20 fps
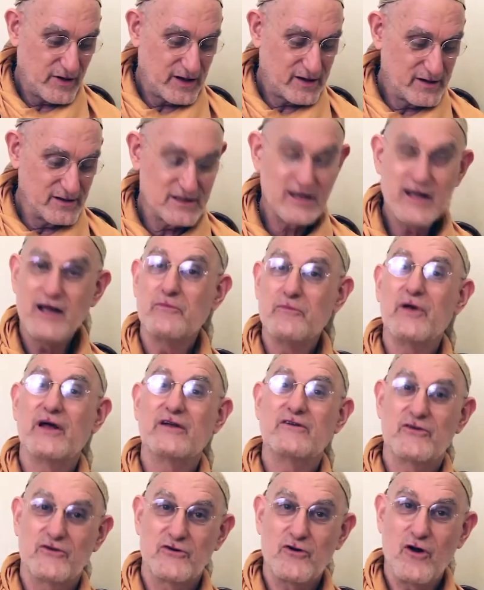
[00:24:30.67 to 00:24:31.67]
Because they had been
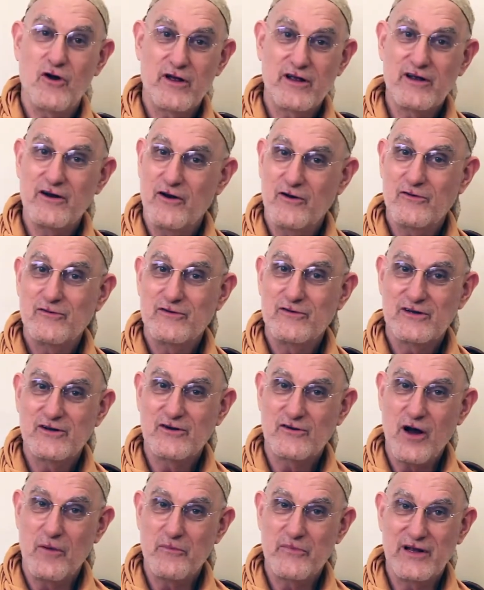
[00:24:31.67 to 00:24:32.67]
to
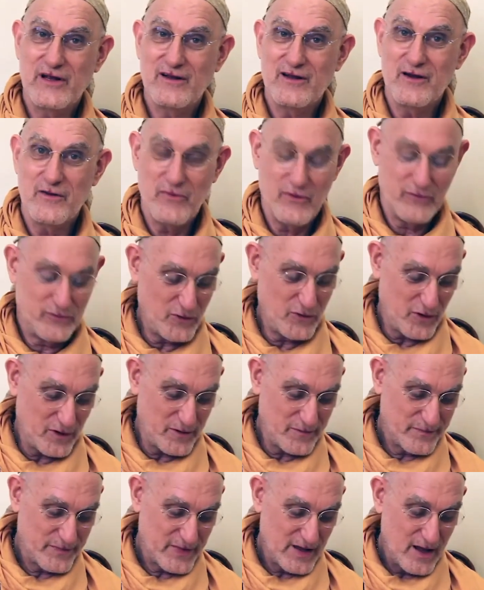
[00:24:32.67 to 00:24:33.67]
Kampili before.
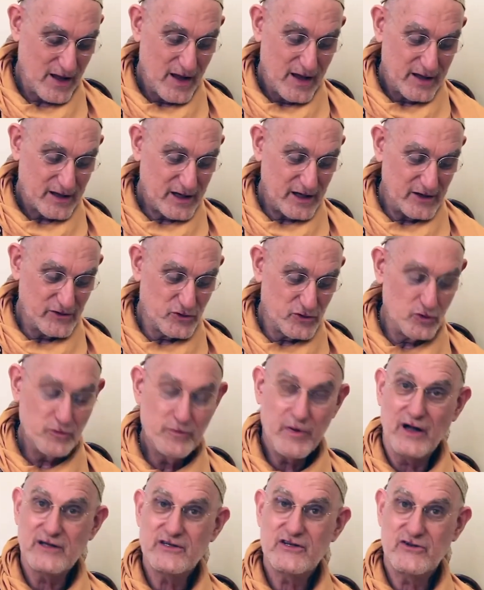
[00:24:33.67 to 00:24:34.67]
King
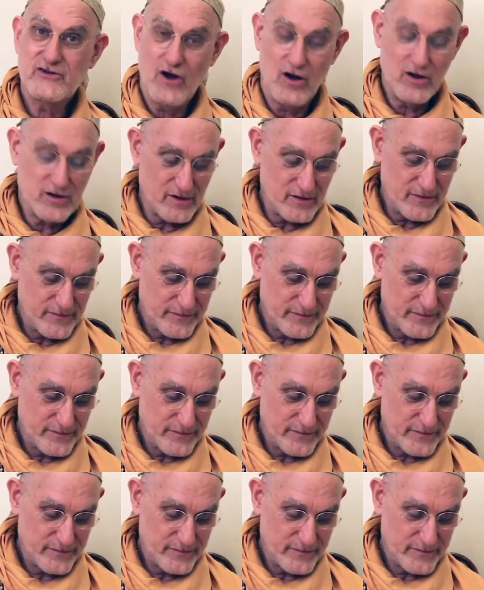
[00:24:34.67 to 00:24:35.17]
Drupad's daughter.